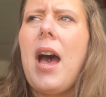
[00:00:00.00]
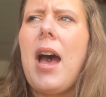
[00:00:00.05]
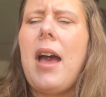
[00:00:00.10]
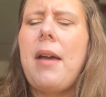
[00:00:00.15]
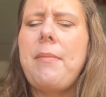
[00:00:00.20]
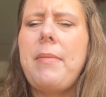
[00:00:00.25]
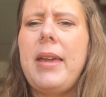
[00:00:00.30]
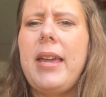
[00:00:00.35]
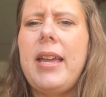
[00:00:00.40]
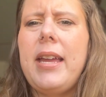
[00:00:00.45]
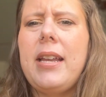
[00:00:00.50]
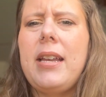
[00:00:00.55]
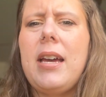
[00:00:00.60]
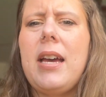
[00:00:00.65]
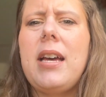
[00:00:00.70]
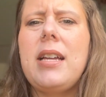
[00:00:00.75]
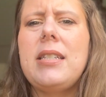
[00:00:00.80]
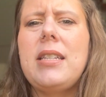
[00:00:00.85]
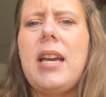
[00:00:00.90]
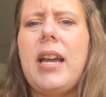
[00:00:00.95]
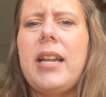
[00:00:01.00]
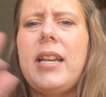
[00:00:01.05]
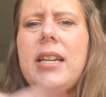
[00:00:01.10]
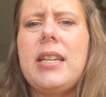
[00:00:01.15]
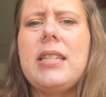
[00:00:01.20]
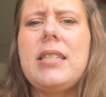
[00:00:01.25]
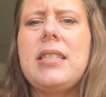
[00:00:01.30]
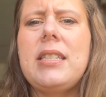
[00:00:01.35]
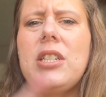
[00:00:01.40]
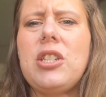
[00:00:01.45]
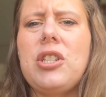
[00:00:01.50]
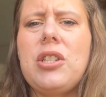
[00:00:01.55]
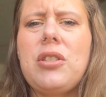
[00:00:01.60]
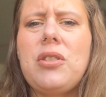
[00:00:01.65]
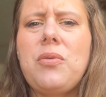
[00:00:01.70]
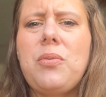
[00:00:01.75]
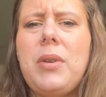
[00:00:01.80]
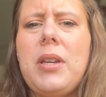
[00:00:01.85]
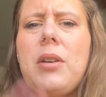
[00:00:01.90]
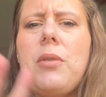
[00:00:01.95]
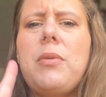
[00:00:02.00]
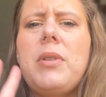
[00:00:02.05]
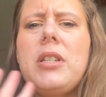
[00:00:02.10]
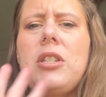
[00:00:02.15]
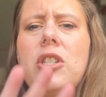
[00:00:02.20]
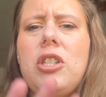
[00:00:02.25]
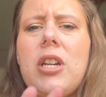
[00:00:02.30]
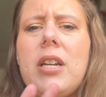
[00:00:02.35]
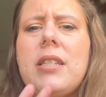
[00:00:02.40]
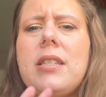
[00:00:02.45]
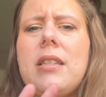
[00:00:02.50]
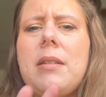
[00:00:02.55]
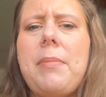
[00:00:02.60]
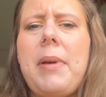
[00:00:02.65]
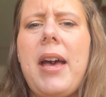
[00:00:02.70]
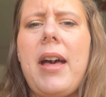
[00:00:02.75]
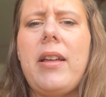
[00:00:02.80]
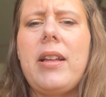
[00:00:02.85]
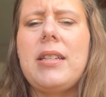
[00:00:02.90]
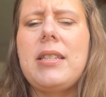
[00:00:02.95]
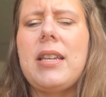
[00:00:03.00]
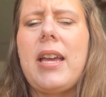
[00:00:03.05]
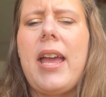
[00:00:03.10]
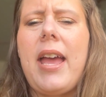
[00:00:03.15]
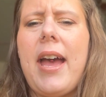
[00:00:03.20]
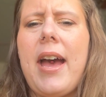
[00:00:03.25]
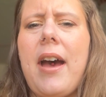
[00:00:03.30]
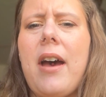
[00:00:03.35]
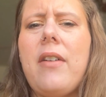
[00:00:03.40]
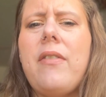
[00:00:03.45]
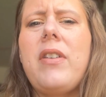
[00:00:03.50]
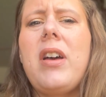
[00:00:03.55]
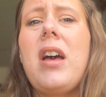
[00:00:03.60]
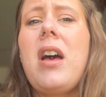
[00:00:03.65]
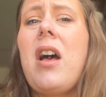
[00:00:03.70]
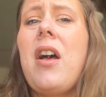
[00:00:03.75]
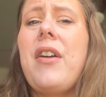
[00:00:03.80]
I made a tiny decisions wheel with just the palettes I have.